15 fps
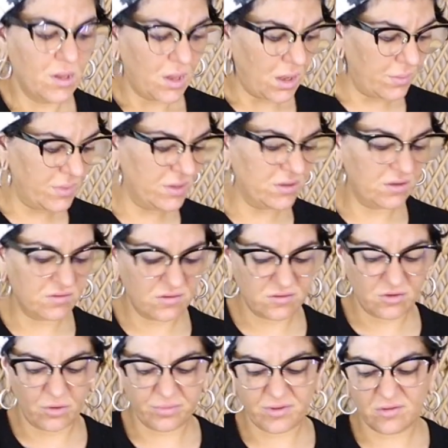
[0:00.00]
I mean, there's a
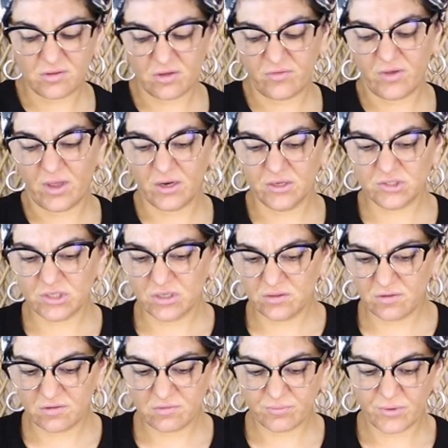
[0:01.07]
topsy-turvy energy in
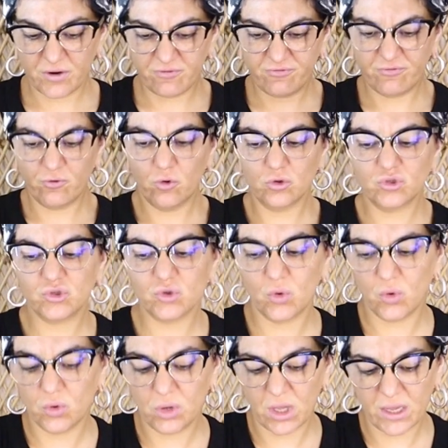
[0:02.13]
this spread for
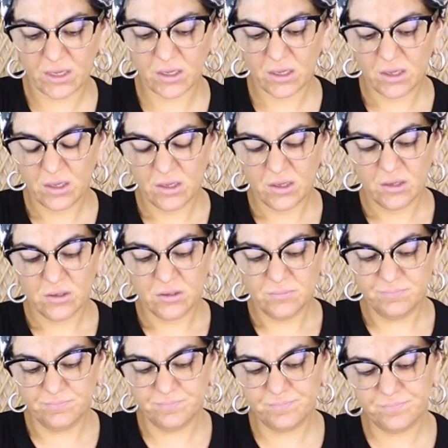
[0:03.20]
sure. Like,
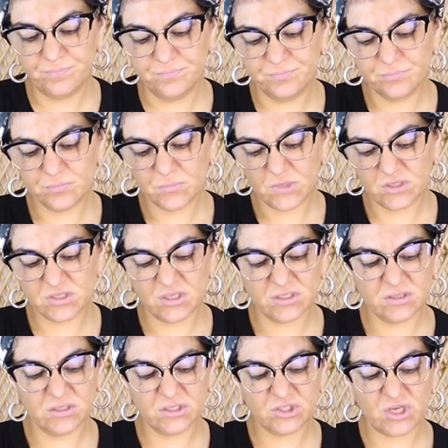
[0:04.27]

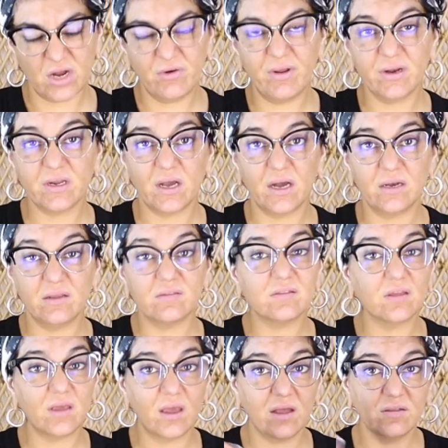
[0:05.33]
the Chariot card is
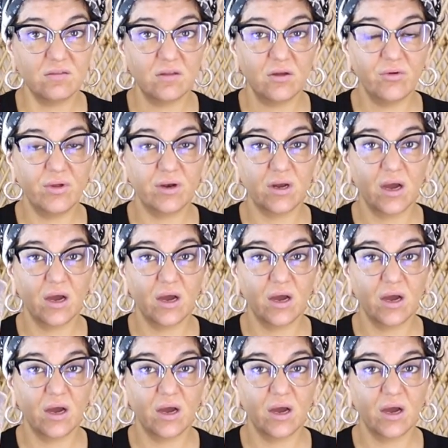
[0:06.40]
the Cancerian